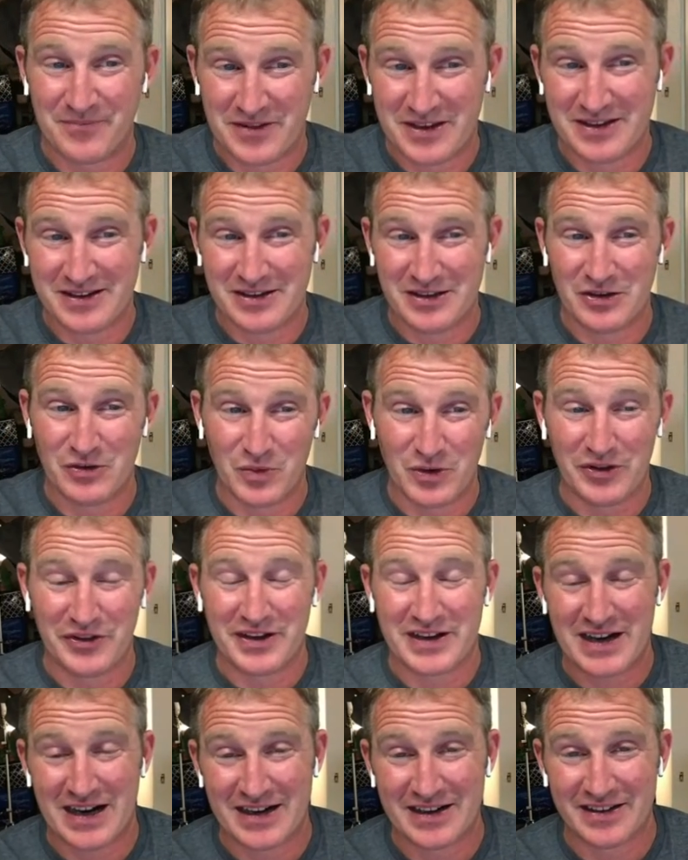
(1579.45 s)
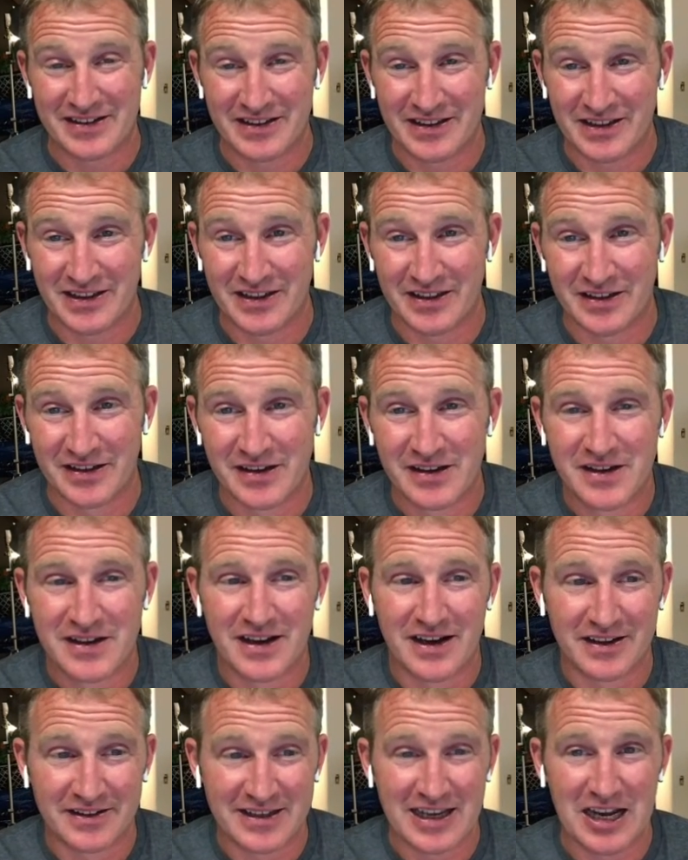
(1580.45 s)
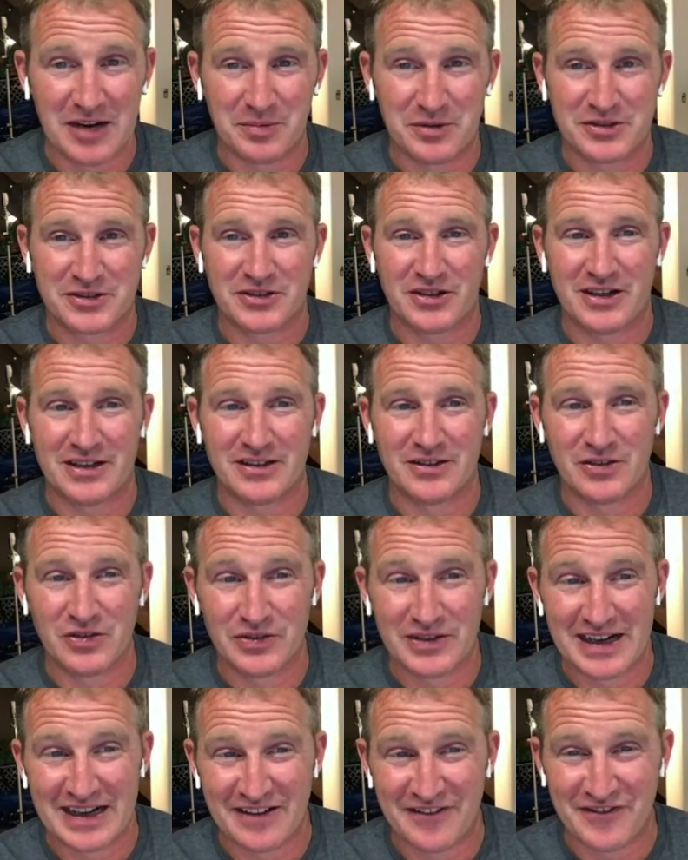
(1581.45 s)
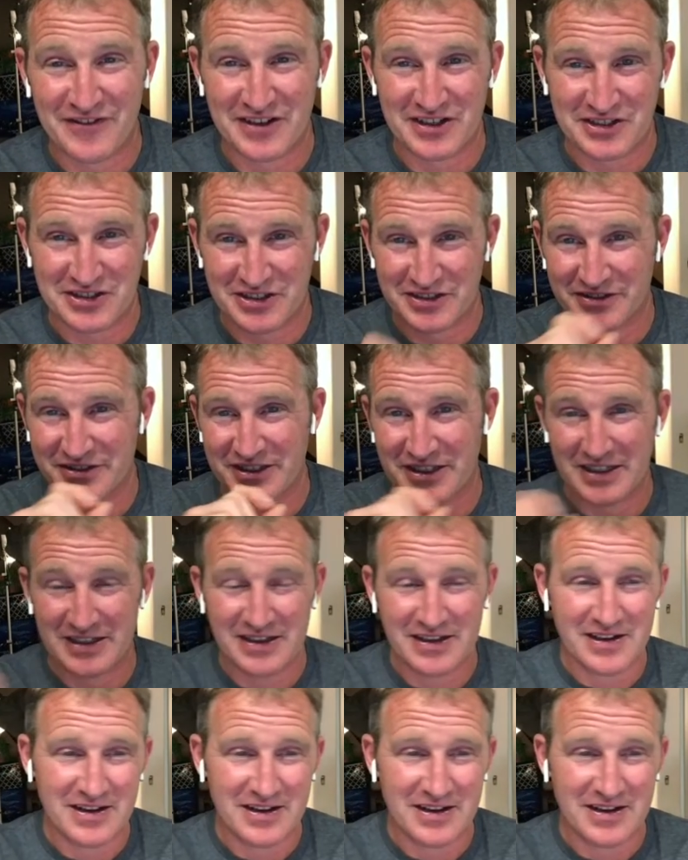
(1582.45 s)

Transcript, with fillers: It, you really kind of need a table saw to do that efficiently.